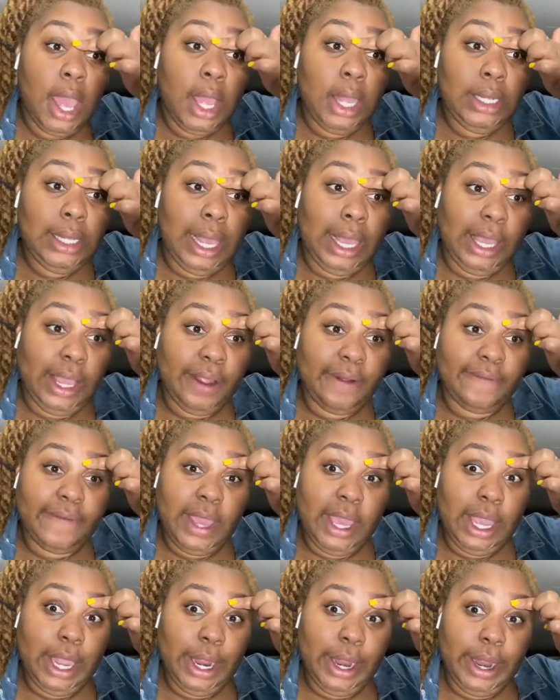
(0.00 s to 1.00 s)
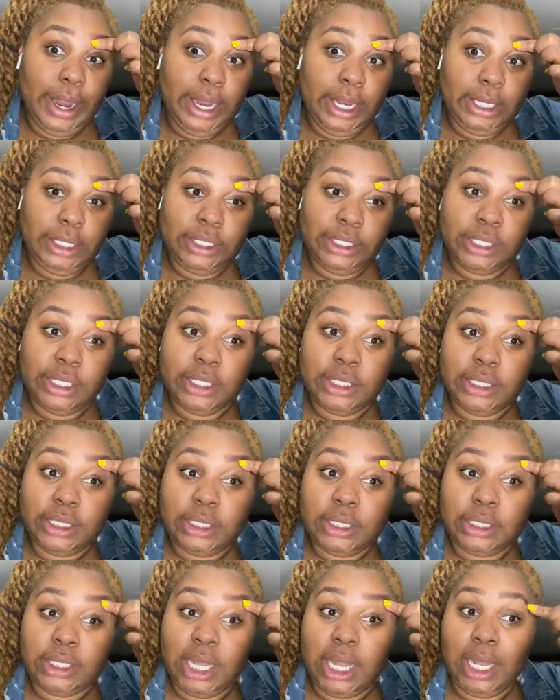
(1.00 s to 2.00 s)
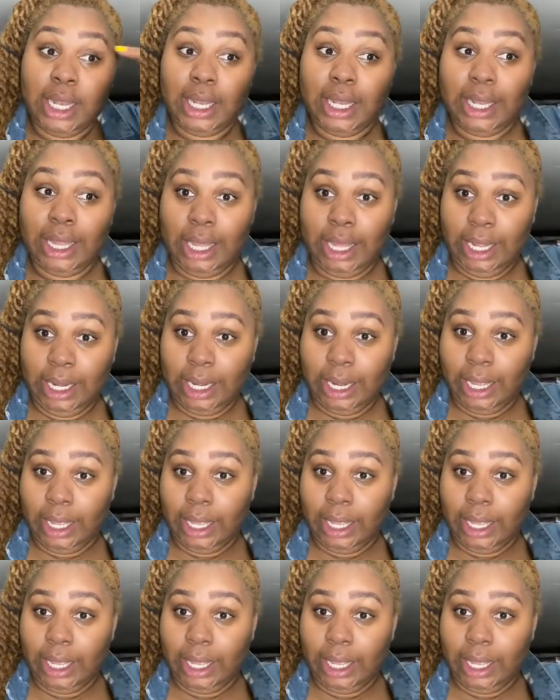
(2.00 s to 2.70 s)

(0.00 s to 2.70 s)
Take your finger and just clean it.